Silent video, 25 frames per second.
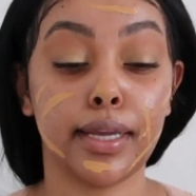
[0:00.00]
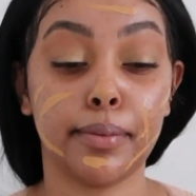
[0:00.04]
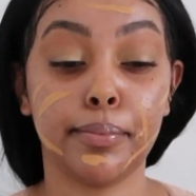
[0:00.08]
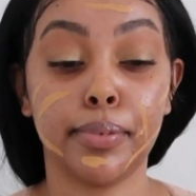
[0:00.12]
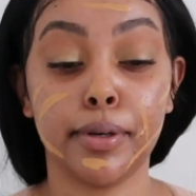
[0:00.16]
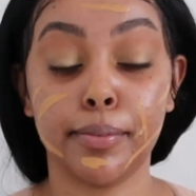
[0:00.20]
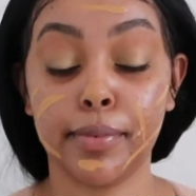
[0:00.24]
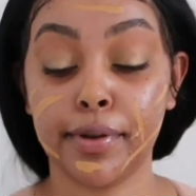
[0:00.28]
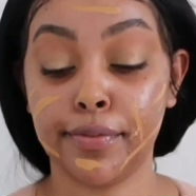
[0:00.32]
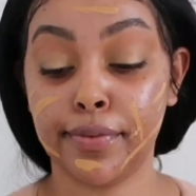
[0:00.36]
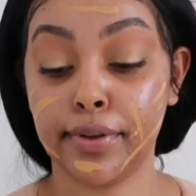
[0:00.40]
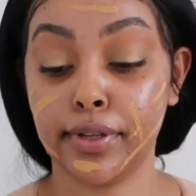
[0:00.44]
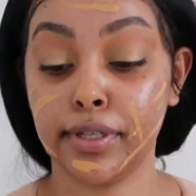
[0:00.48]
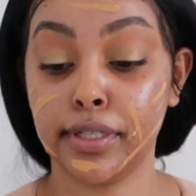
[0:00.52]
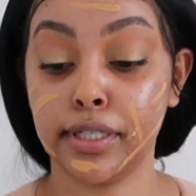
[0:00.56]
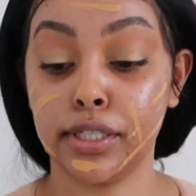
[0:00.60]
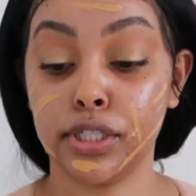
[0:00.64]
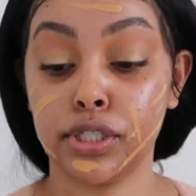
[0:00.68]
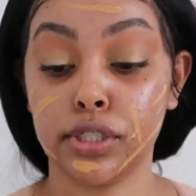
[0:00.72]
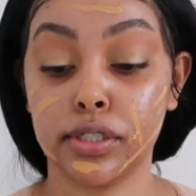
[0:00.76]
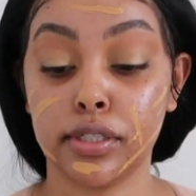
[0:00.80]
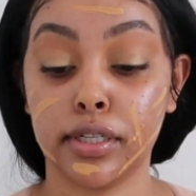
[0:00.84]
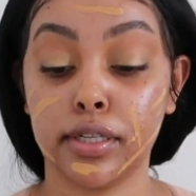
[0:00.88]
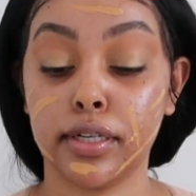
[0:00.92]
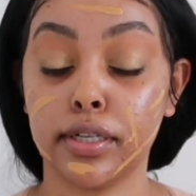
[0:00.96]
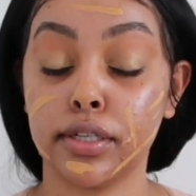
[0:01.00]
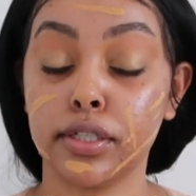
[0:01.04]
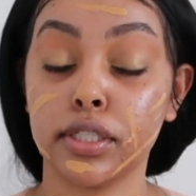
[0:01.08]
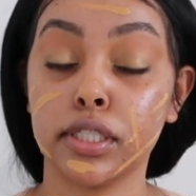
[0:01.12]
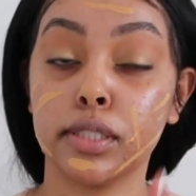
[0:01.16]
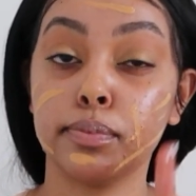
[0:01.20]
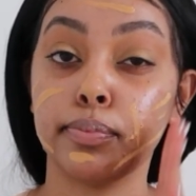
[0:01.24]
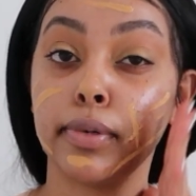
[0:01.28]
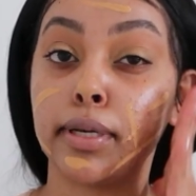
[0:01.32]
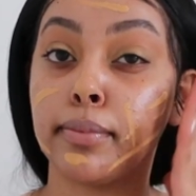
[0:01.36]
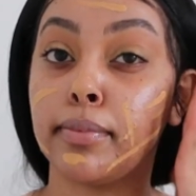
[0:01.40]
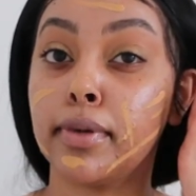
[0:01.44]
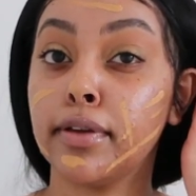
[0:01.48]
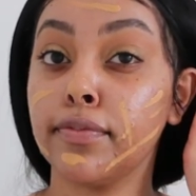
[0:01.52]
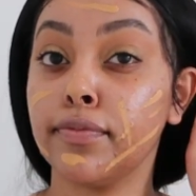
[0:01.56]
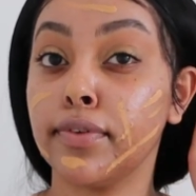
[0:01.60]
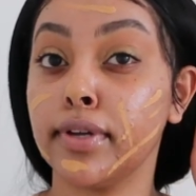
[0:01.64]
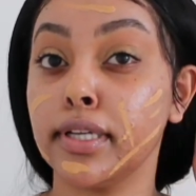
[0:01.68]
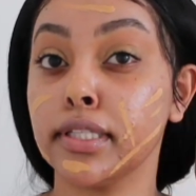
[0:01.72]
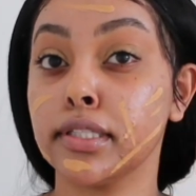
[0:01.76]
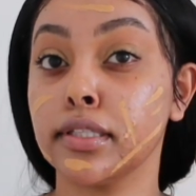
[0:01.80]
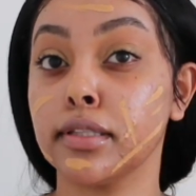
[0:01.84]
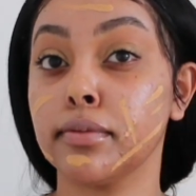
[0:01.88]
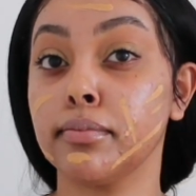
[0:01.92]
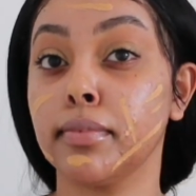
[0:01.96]
I put my foundation on, I just spray my
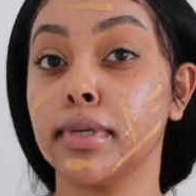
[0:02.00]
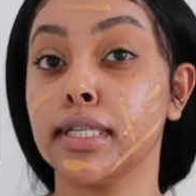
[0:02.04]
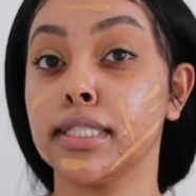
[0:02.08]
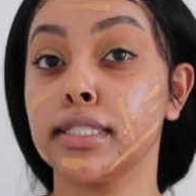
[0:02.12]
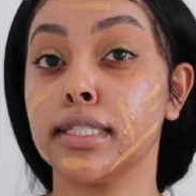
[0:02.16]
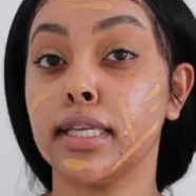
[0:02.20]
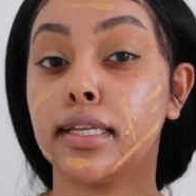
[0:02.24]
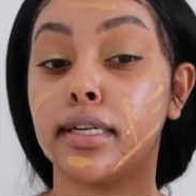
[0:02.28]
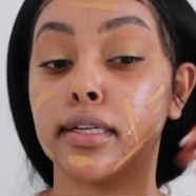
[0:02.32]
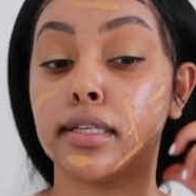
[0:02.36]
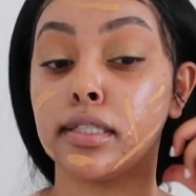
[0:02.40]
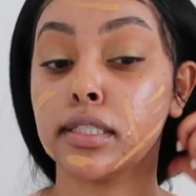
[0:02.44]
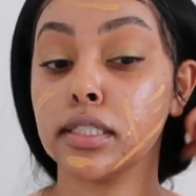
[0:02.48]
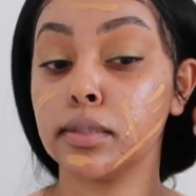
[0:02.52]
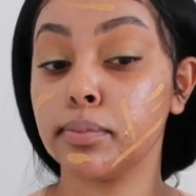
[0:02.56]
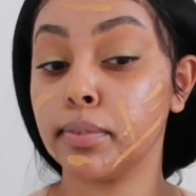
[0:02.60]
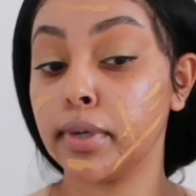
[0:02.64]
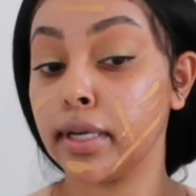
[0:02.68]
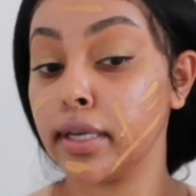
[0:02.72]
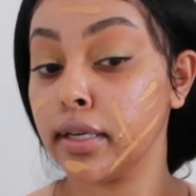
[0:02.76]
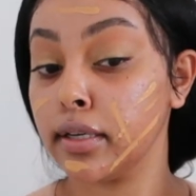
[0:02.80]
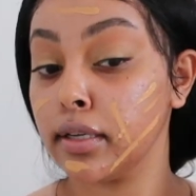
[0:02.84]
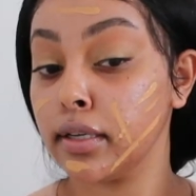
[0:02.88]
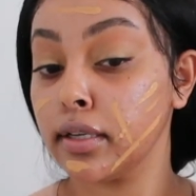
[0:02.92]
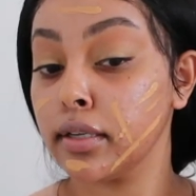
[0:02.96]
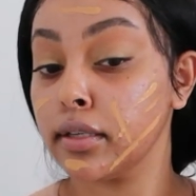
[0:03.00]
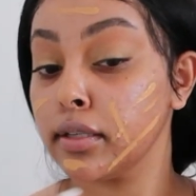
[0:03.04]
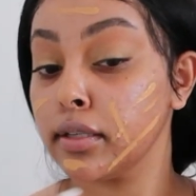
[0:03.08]
face with my setting spray.